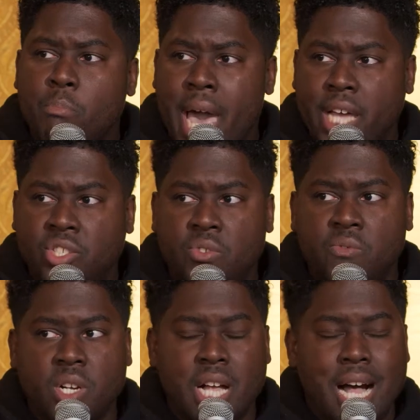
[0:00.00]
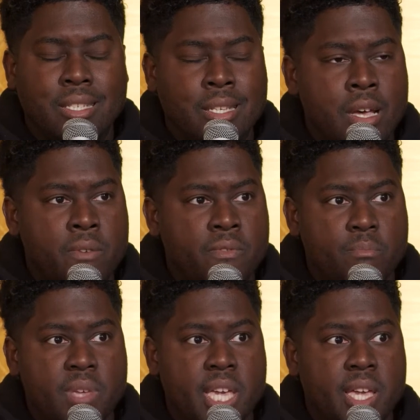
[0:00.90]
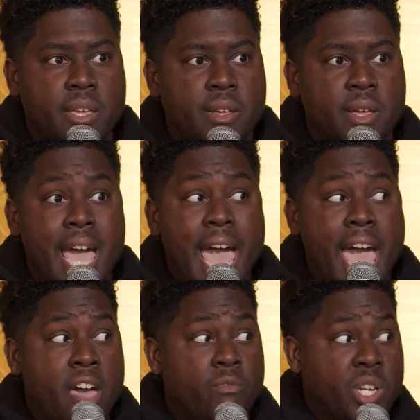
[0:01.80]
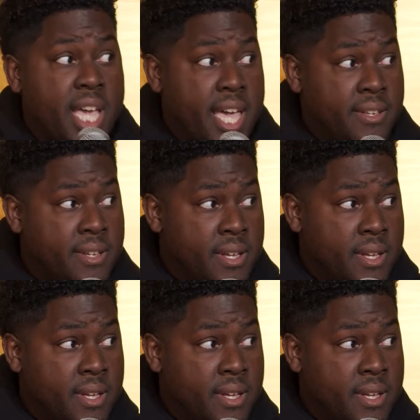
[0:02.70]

back to for God's love for me every day.